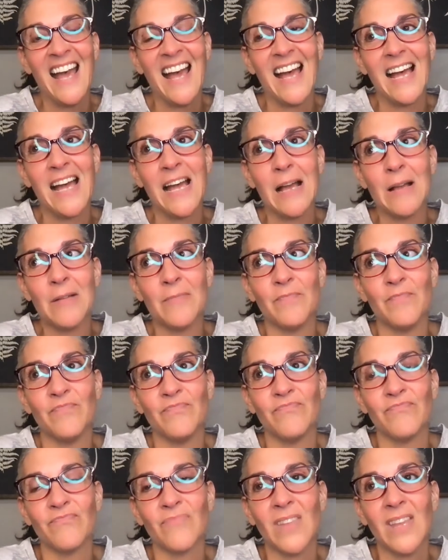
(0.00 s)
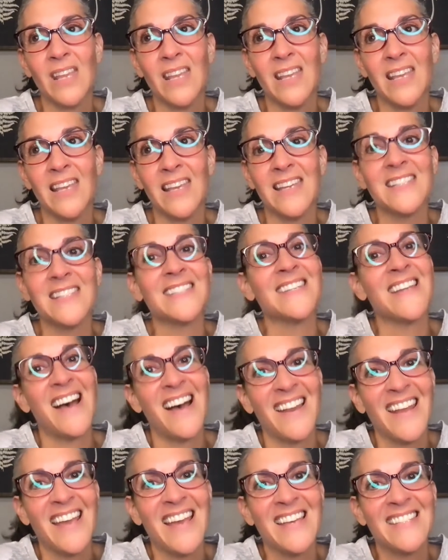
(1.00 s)
is
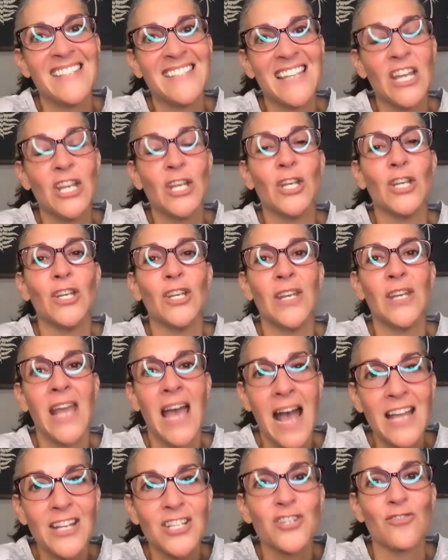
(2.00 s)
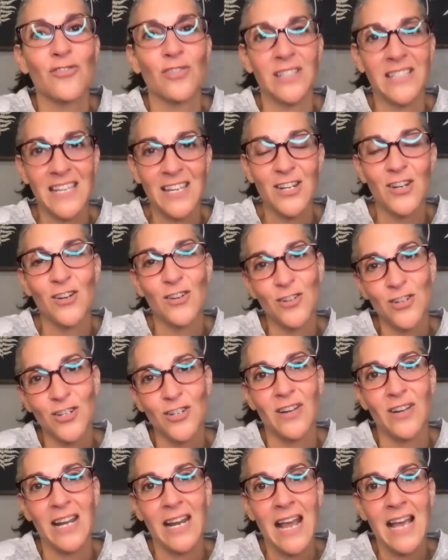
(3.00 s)
not as naturally
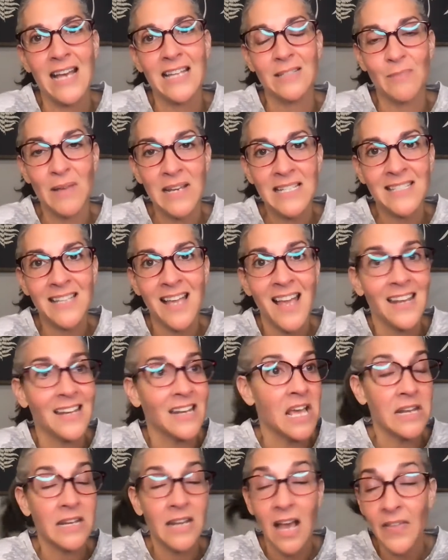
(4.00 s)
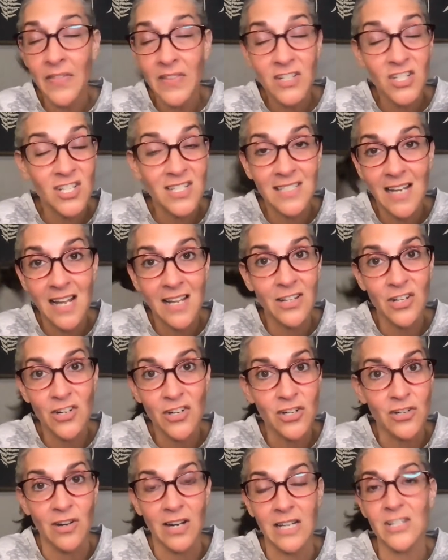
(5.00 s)
nurturing as my son. Not that she's not
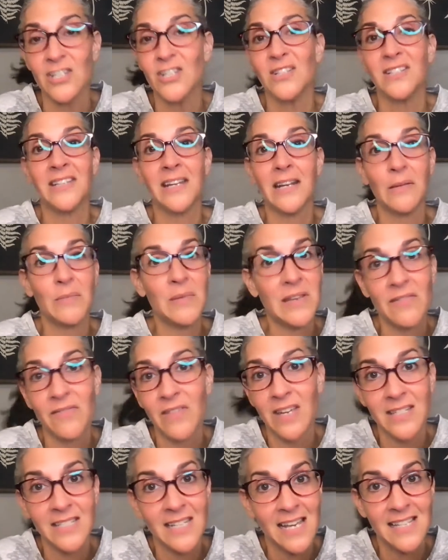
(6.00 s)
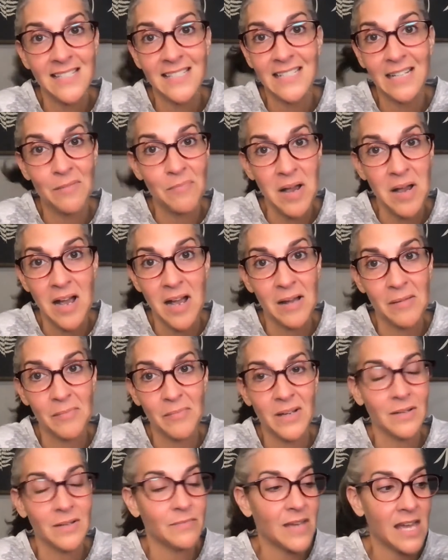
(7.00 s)
nurturing. She's going to be a fantastic
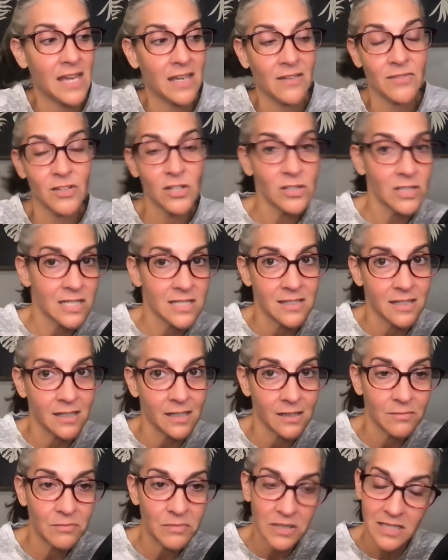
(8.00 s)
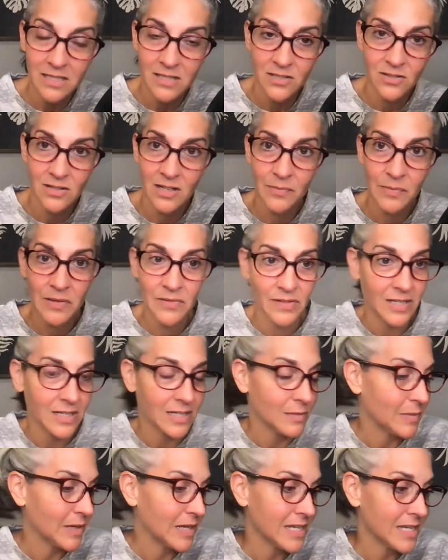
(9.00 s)
mom. Meg, if you're listening, please do not be
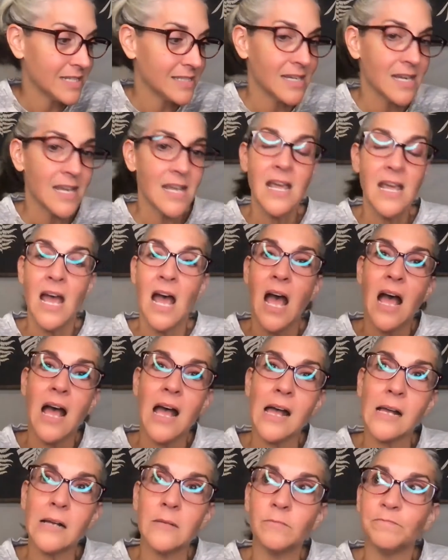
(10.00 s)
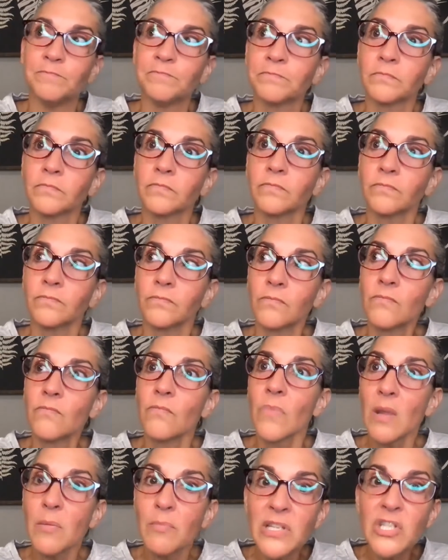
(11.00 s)
offended by this.
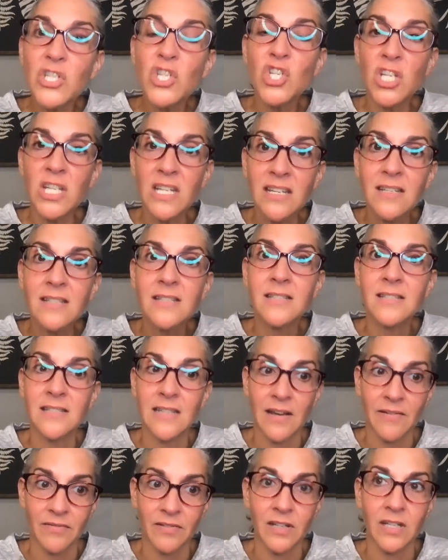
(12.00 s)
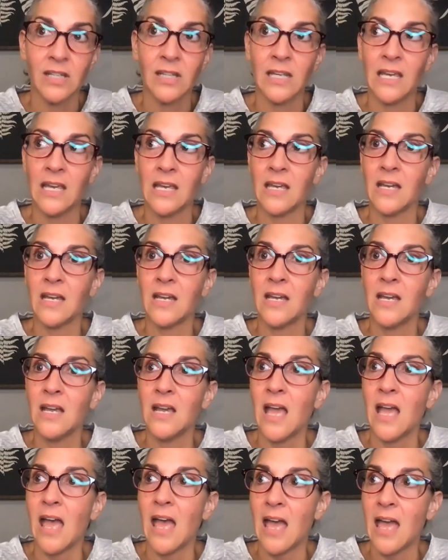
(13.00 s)
But she is definitely
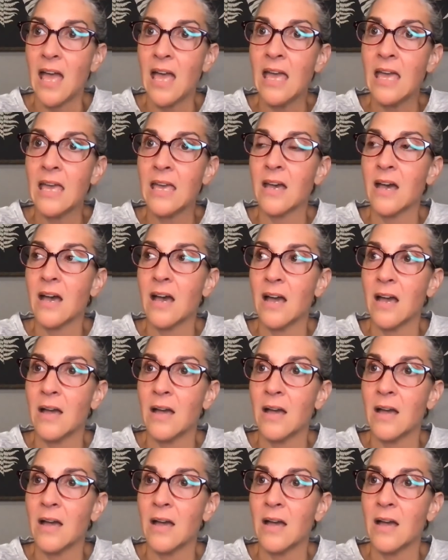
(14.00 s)
a